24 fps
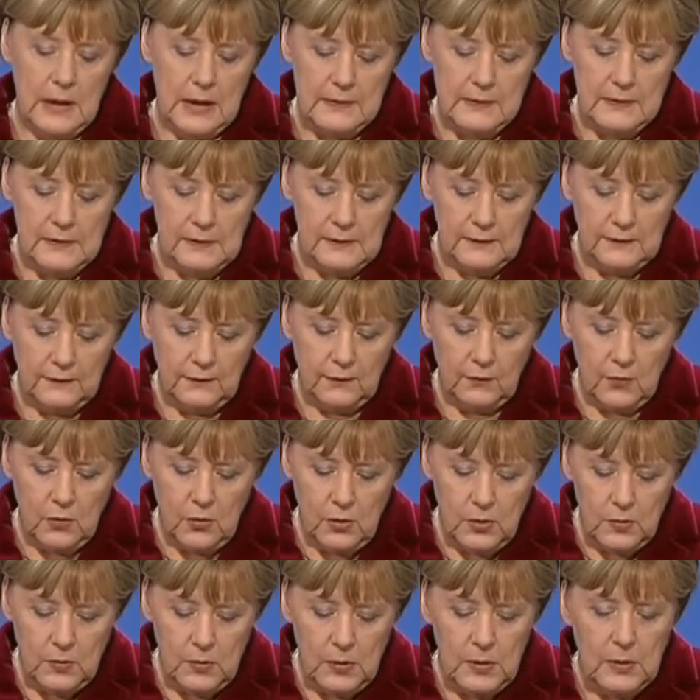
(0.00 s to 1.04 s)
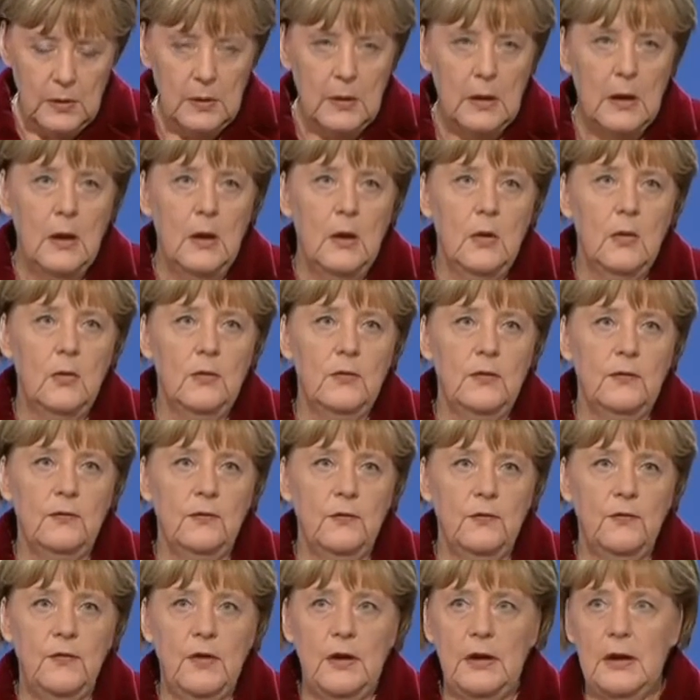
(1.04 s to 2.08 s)
major
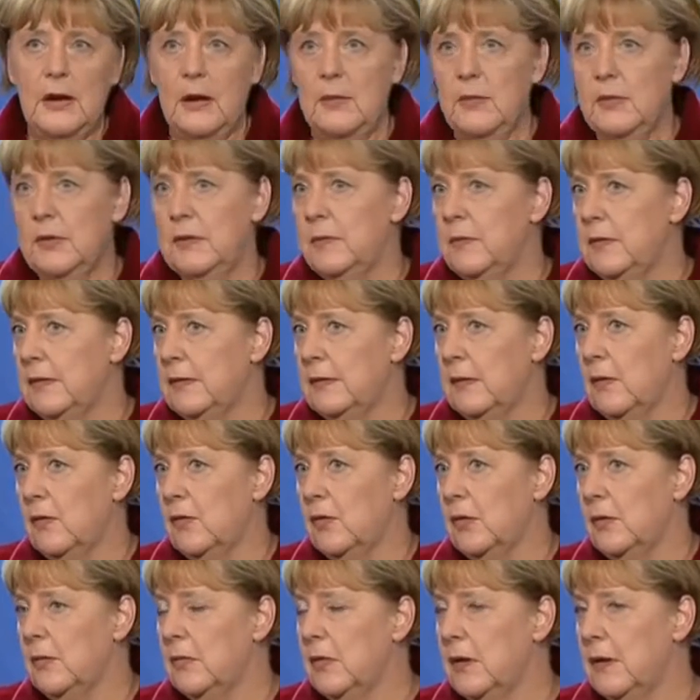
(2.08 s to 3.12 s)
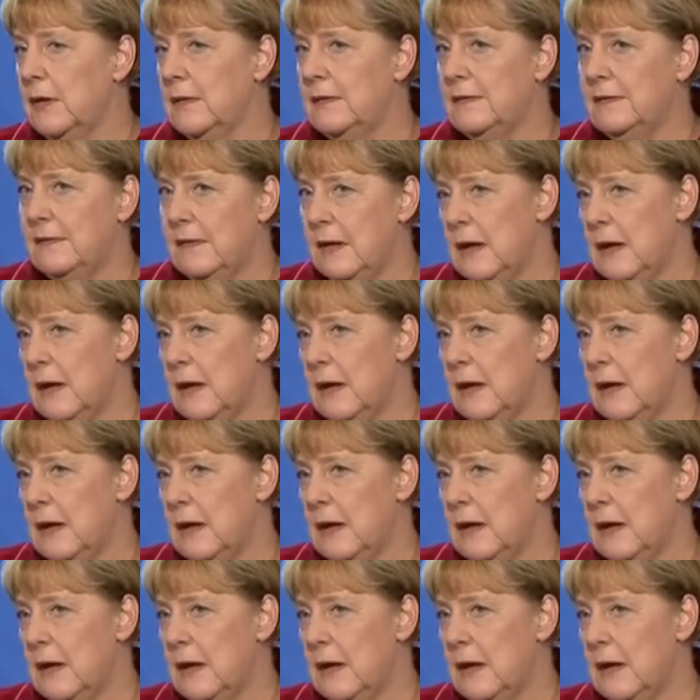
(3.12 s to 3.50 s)
trade partner with Germany.